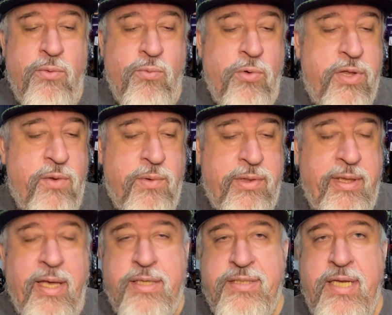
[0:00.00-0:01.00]
Working with
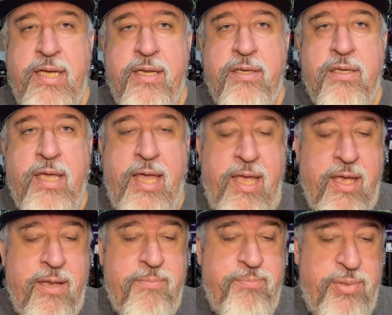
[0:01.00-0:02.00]
Lexan
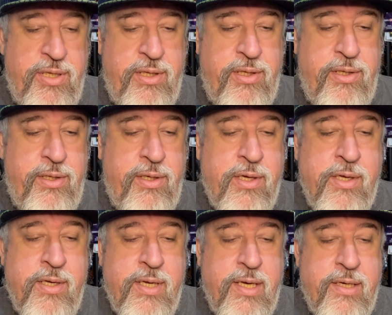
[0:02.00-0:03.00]
can be
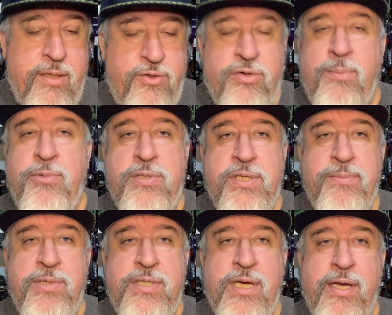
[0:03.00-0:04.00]

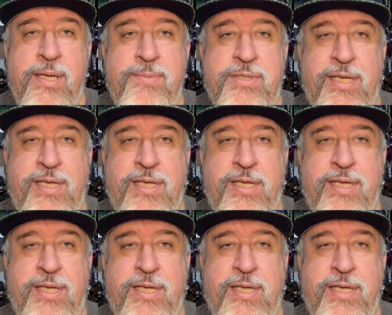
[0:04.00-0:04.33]
troublesome at times.